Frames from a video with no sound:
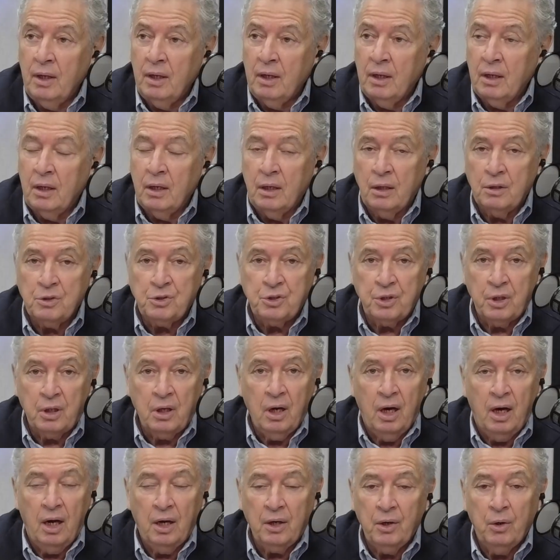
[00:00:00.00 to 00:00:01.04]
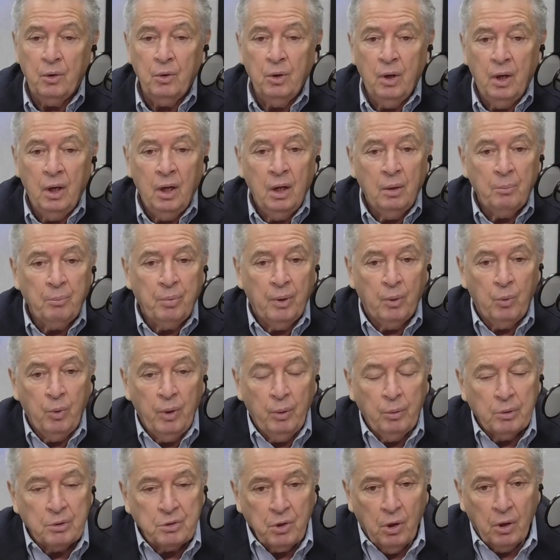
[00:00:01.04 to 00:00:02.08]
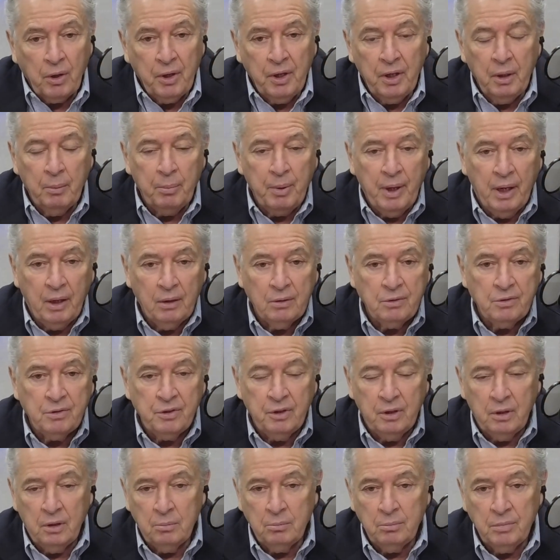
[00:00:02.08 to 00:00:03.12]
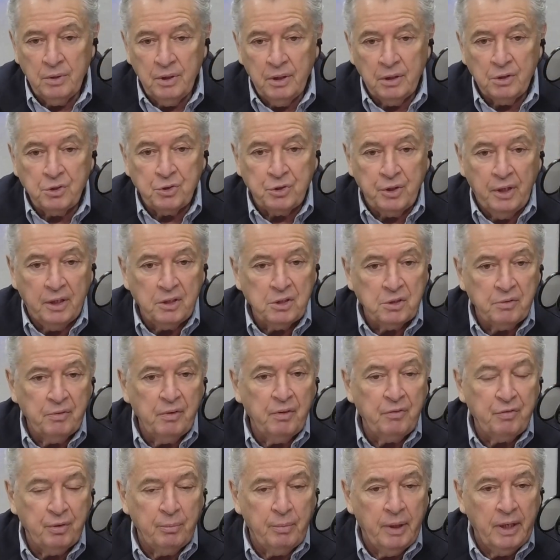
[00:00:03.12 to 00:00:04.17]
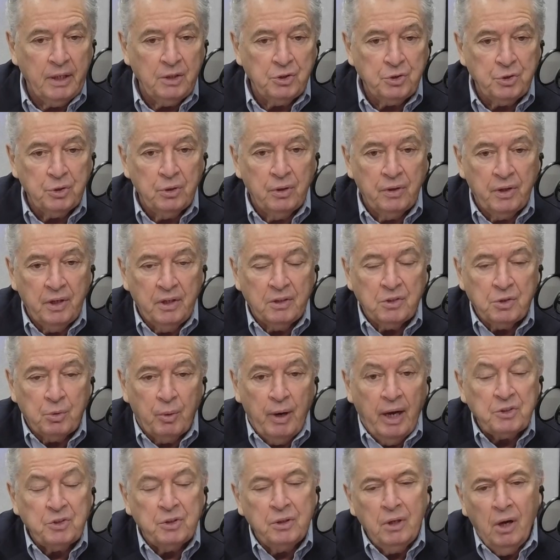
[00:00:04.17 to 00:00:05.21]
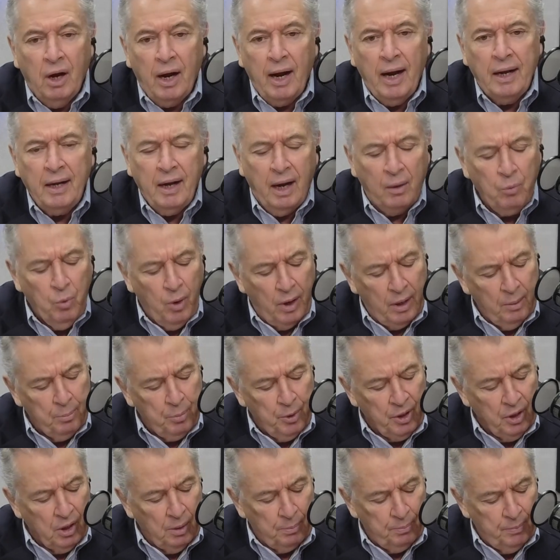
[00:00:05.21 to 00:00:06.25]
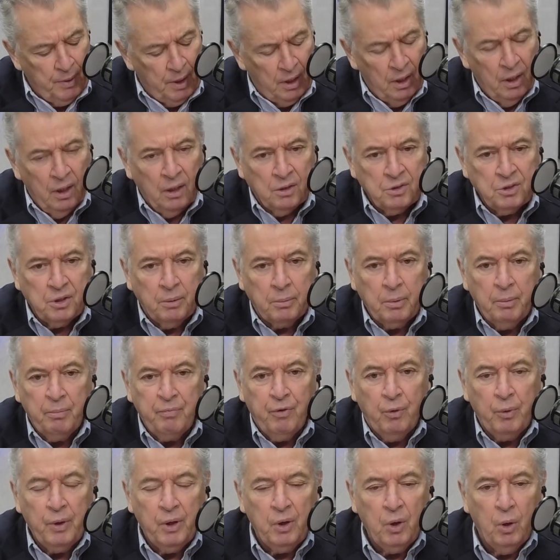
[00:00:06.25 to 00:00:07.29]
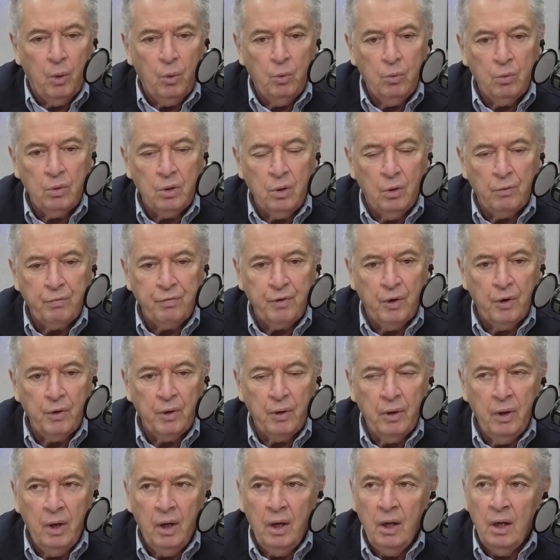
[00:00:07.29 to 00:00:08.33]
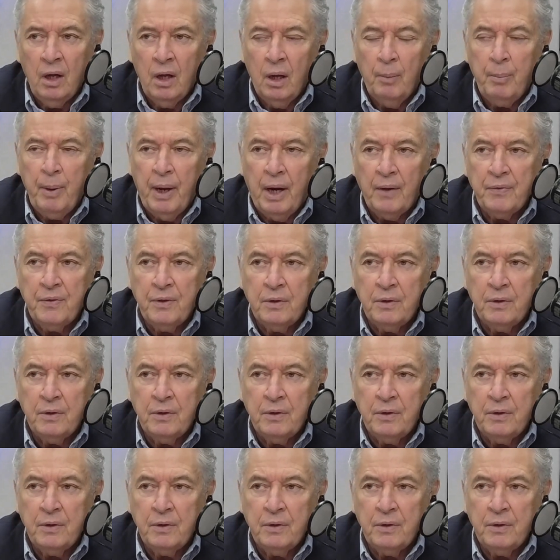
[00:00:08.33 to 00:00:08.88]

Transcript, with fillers: Uh, Chicago. But we were talking about um, the exchange of information or the interaction. You know, I, I want to bring up something before we go go further about the